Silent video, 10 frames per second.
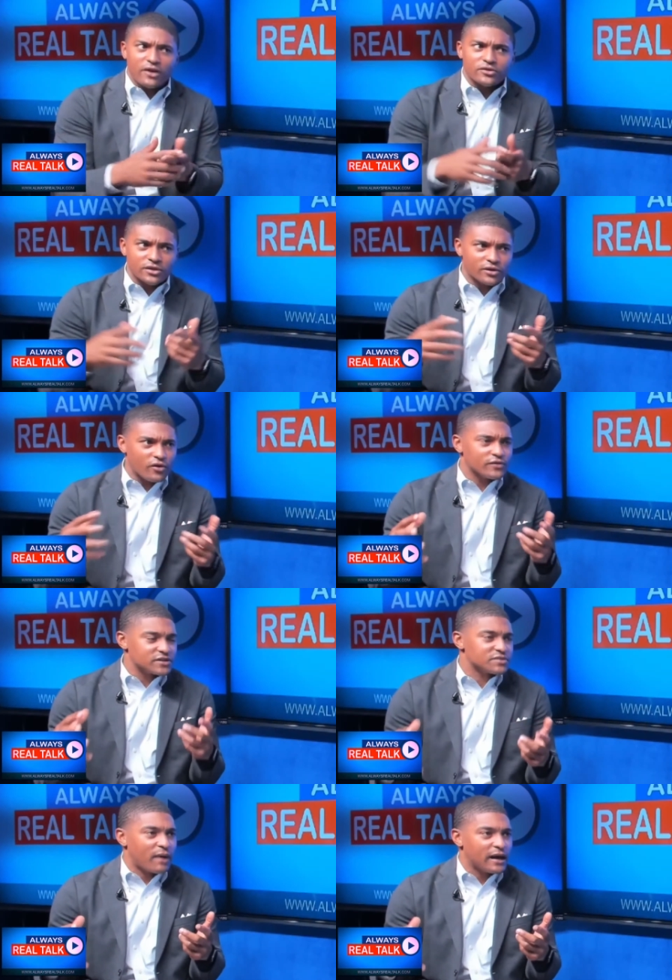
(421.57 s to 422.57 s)
took over the
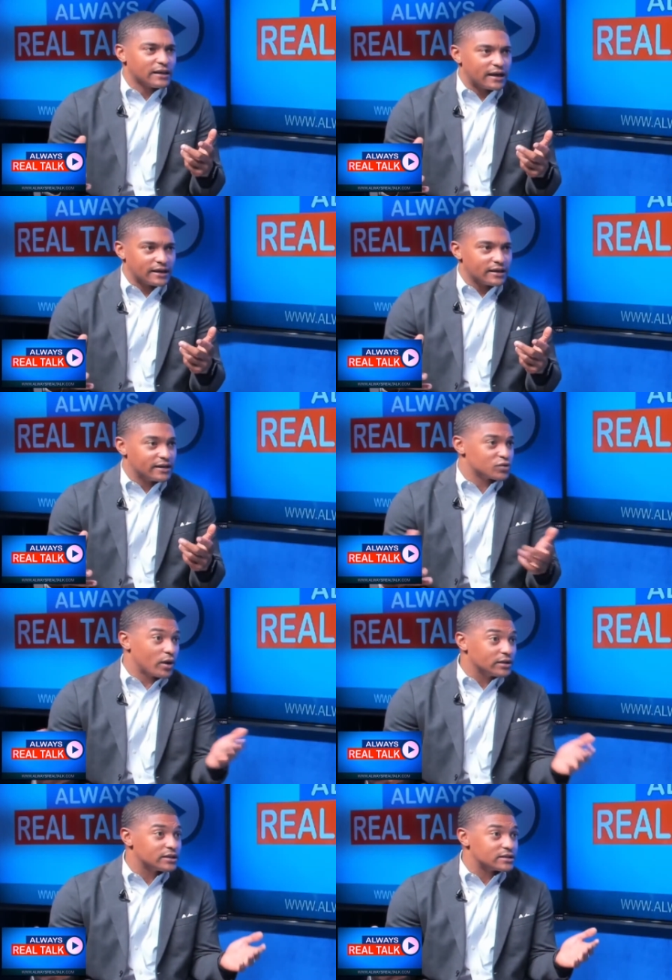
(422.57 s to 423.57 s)
spotlight as okay. well
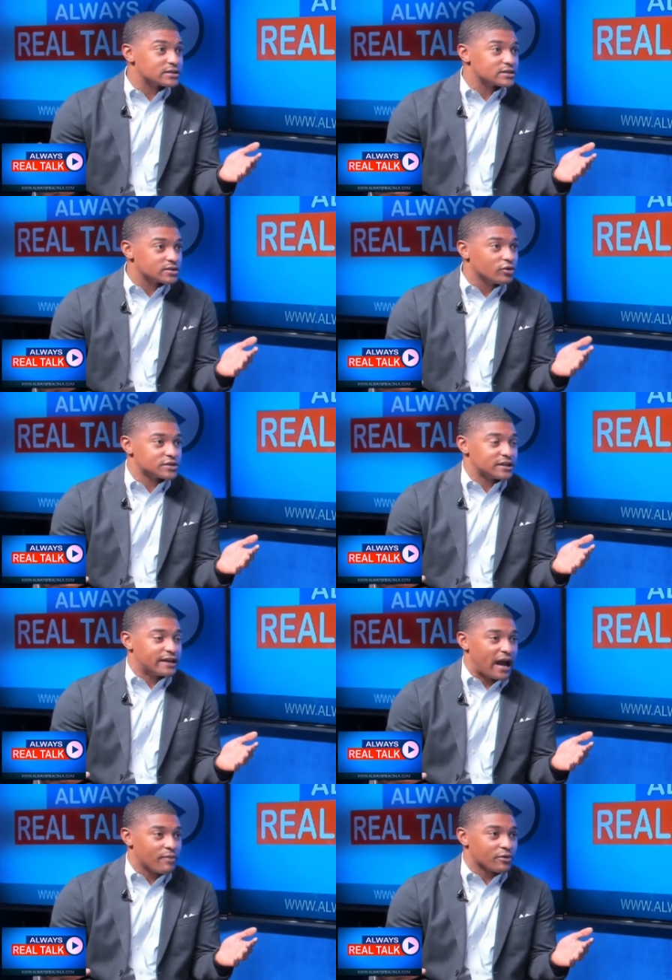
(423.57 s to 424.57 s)
as Tulsi
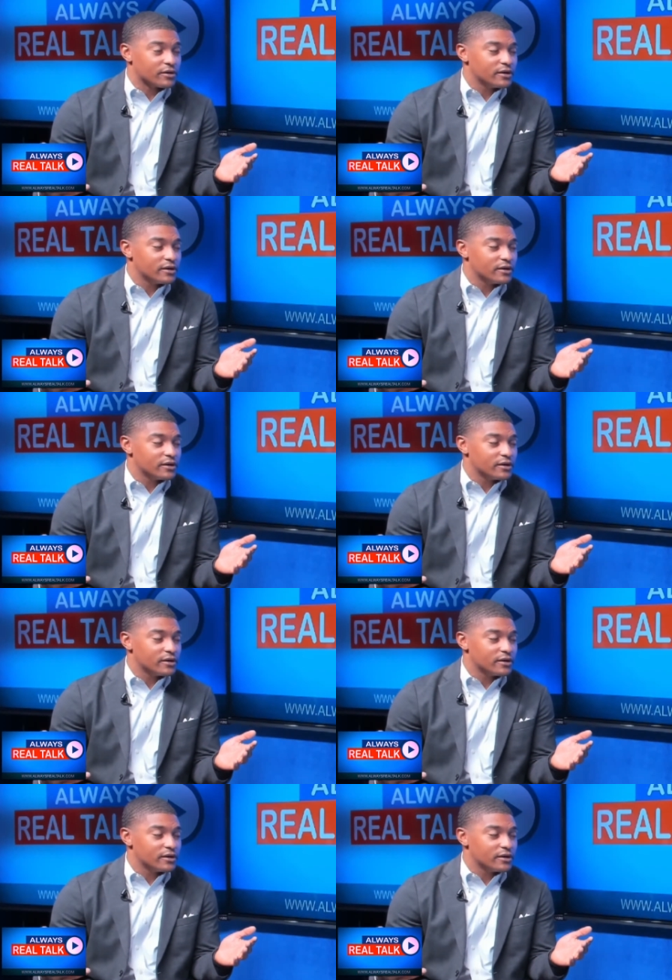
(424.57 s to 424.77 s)
Gabbard. I, I,